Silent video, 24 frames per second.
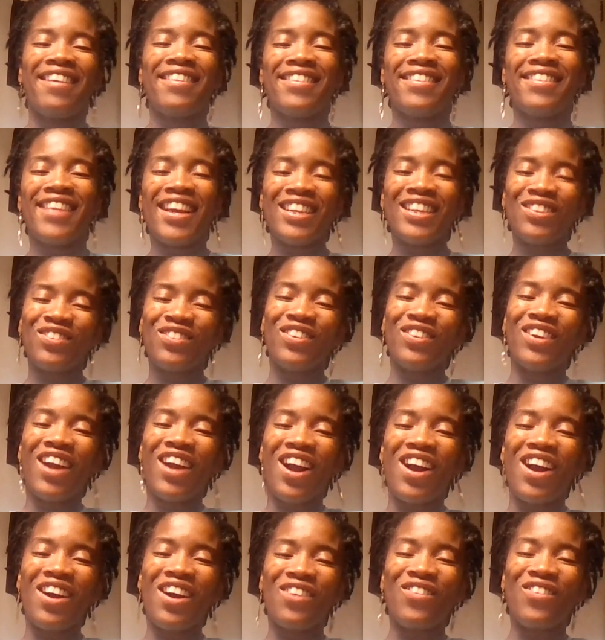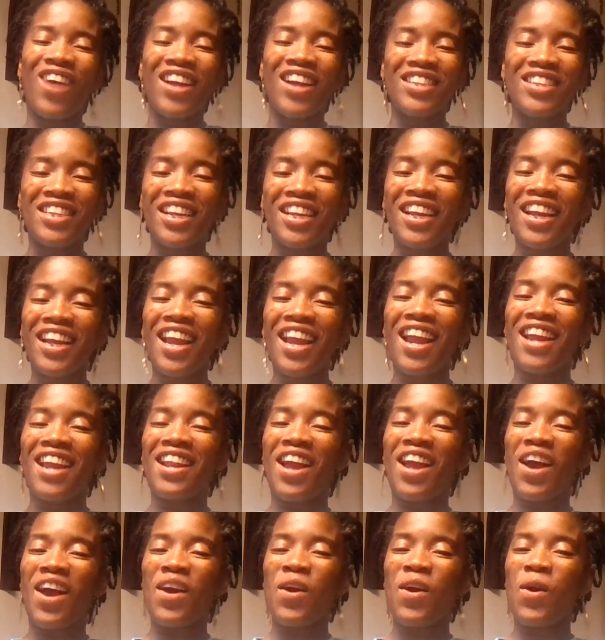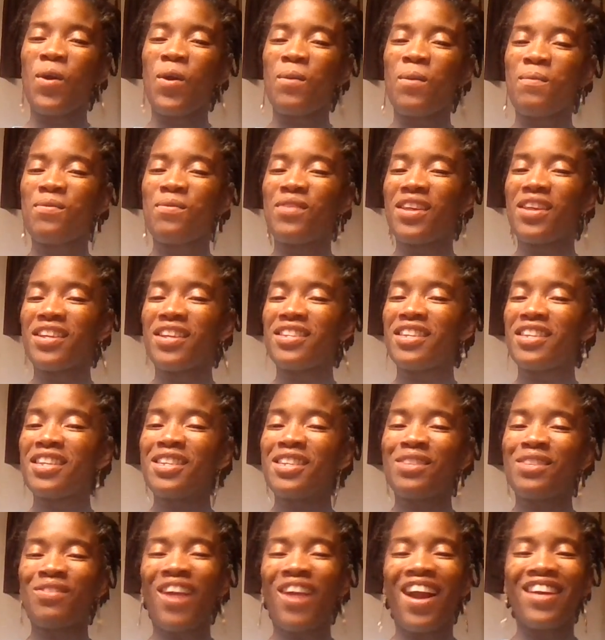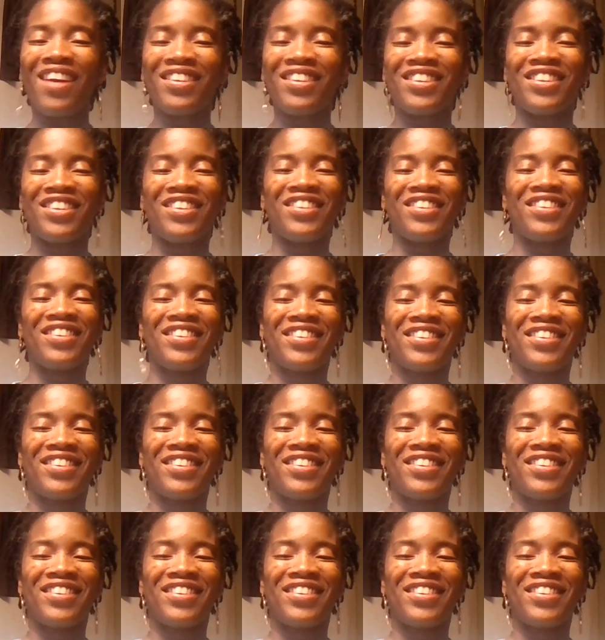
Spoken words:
Thanks for watching, and I hope this inspires you.